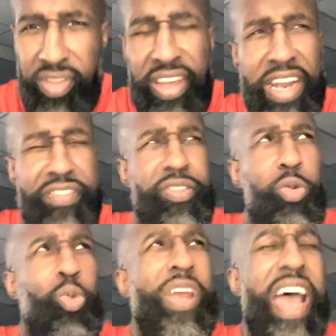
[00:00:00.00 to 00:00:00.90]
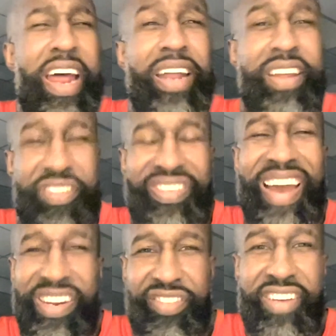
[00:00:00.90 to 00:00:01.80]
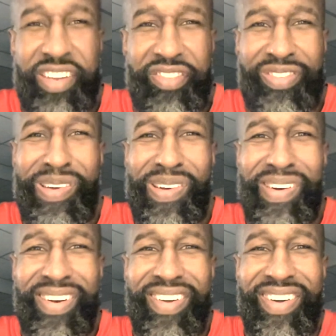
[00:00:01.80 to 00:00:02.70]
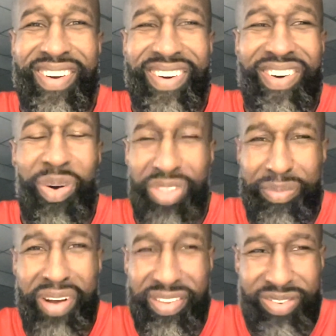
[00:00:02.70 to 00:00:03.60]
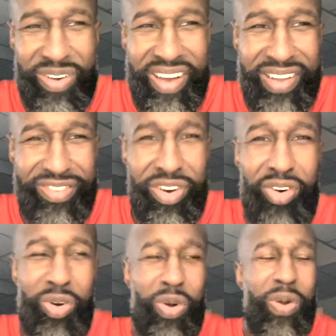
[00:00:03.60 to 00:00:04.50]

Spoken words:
And so we had assigned seats on the bus, okay? So